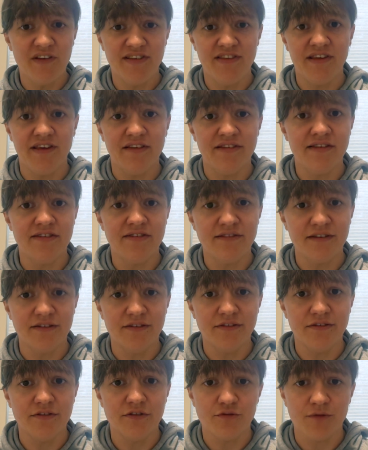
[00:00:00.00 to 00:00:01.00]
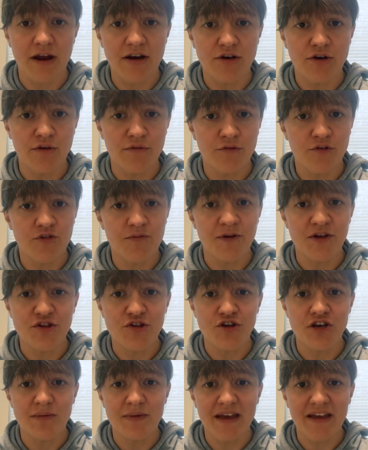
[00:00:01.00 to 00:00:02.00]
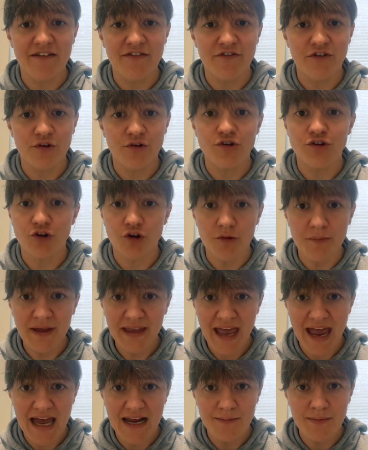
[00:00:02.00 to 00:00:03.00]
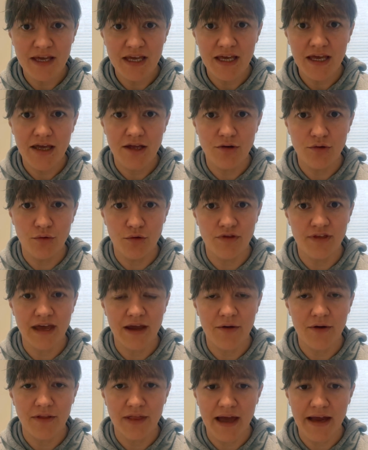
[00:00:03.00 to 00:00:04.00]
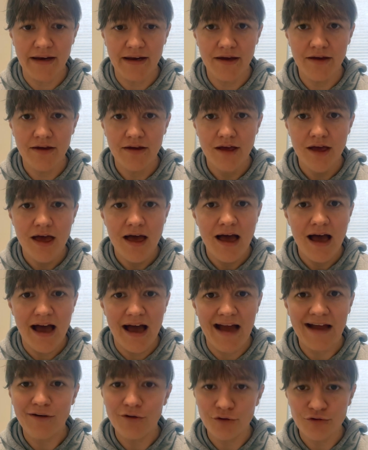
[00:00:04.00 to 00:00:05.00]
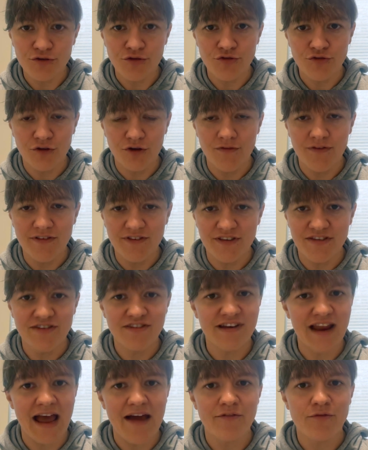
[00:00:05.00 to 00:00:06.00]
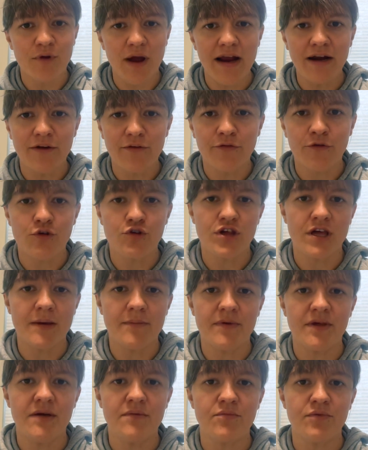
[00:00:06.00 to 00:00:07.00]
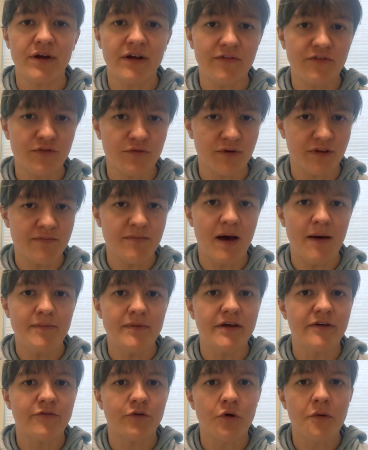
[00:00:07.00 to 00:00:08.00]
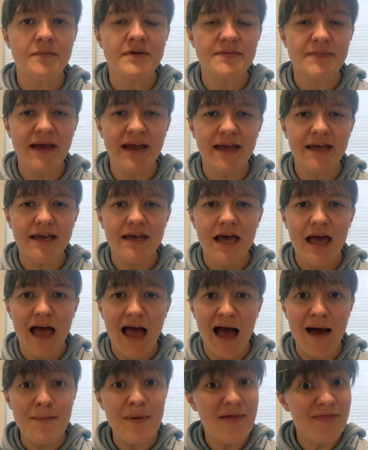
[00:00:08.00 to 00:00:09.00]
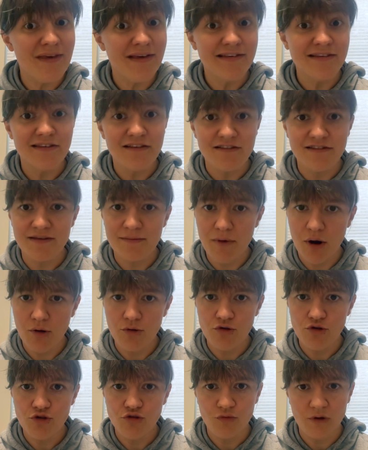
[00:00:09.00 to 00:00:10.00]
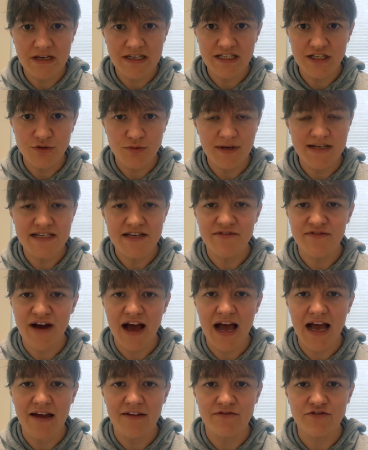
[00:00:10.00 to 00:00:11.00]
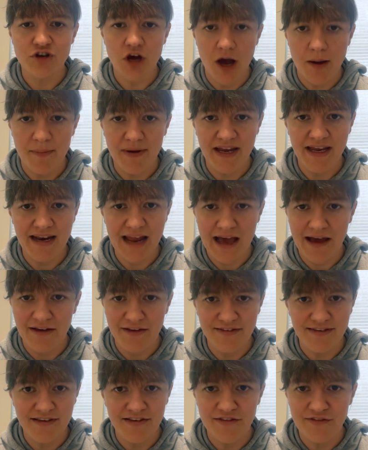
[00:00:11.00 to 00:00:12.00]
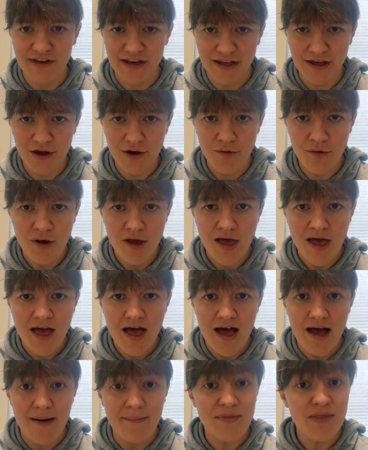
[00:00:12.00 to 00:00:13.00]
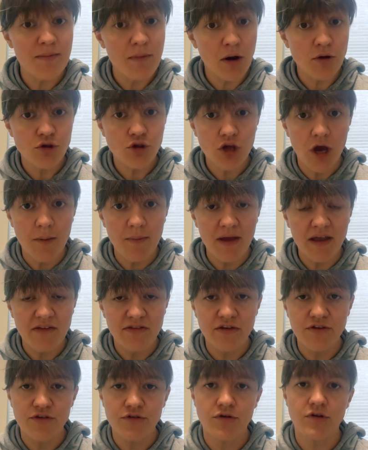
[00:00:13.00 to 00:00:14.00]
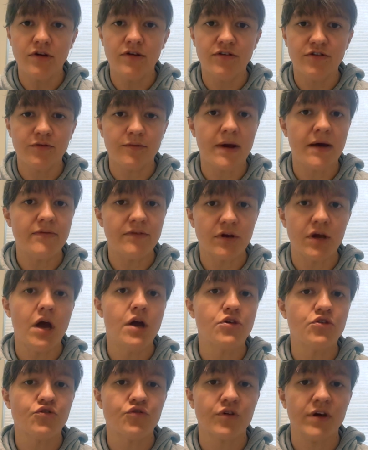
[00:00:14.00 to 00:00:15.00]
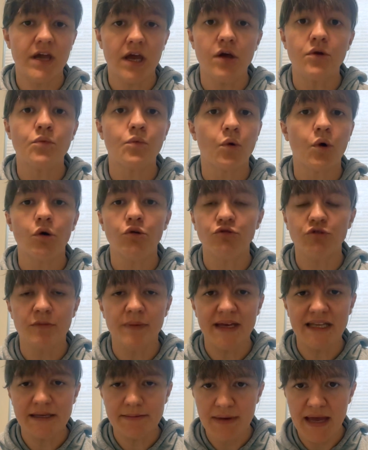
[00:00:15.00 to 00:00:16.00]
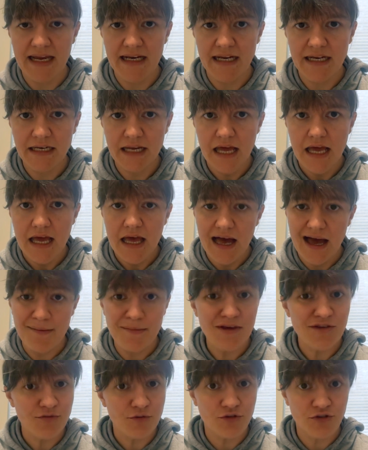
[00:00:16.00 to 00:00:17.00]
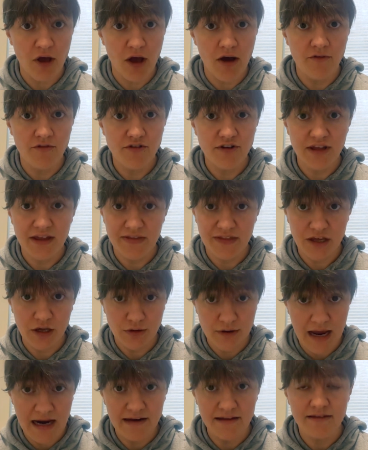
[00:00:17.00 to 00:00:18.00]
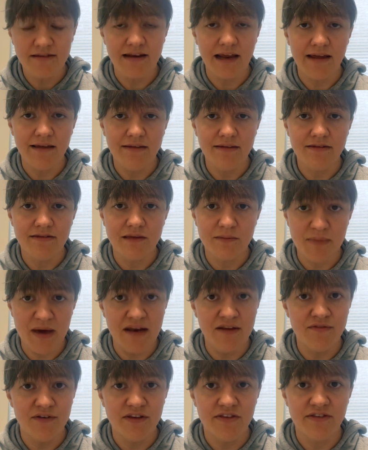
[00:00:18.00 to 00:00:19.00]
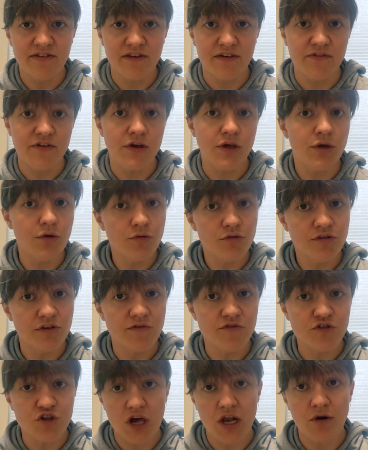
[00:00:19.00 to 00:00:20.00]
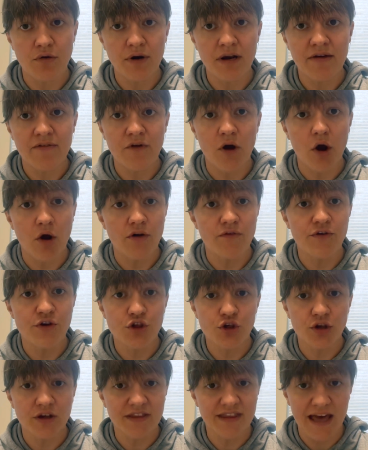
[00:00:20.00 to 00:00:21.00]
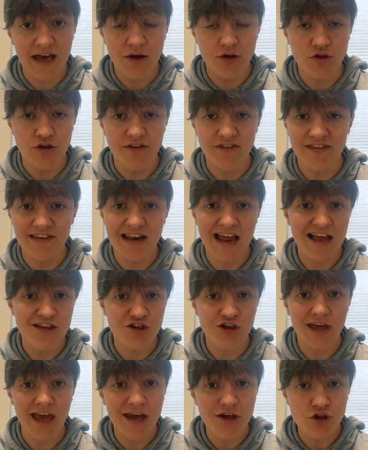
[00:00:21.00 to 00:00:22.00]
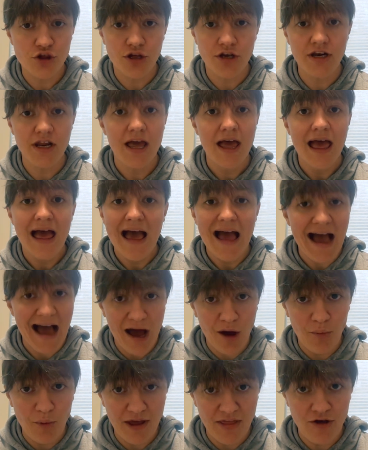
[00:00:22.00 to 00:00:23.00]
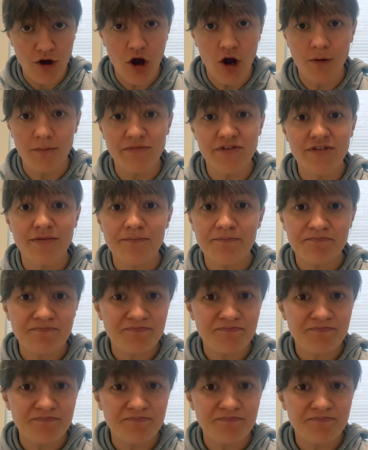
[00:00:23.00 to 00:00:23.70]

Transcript: as the Assistant Director for Speech and Debate for Durham Academy in North Carolina. Uh, I also serve as a staff writer for Champion Briefs with Public Forum Debate. Um, and this is the March 2025 topic analysis video. Um, the March topic that students around the country and world will be debating um, is resolved in the United States, the benefits of the use of generative artificial intelligence in education outweigh the harms